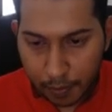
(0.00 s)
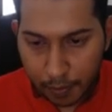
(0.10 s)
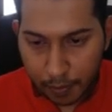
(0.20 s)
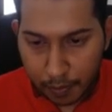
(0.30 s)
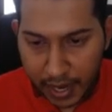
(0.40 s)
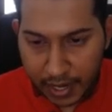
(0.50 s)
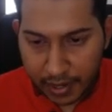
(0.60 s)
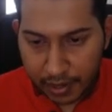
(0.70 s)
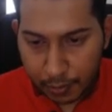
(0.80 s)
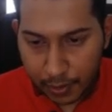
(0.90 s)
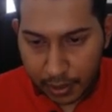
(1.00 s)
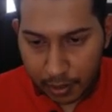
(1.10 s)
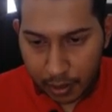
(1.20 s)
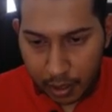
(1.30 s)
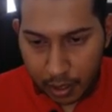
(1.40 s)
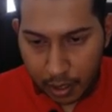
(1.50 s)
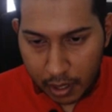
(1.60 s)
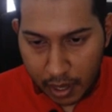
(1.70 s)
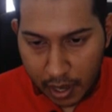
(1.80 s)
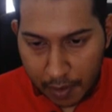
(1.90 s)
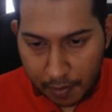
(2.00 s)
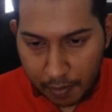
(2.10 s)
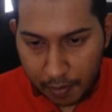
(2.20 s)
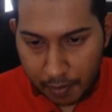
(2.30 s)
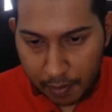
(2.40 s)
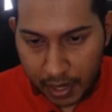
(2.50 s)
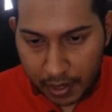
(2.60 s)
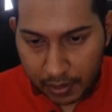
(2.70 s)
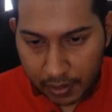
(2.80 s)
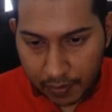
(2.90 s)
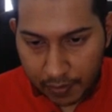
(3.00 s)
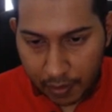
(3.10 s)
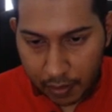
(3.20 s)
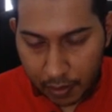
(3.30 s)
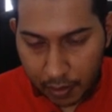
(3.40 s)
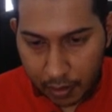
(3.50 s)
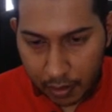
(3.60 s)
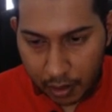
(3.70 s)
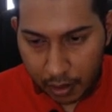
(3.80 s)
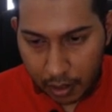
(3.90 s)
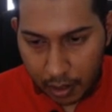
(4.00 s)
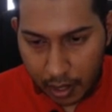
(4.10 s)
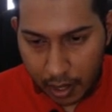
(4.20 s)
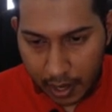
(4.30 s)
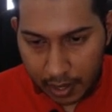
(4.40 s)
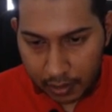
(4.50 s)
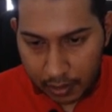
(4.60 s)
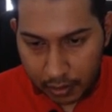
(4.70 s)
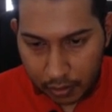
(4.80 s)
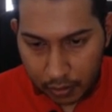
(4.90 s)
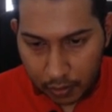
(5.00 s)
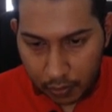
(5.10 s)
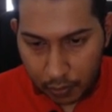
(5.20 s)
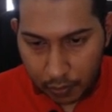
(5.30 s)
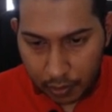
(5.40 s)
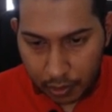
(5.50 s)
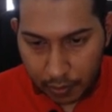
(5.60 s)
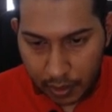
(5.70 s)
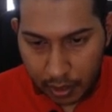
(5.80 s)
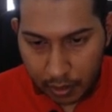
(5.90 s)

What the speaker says: minus with m minus 4 x over 3.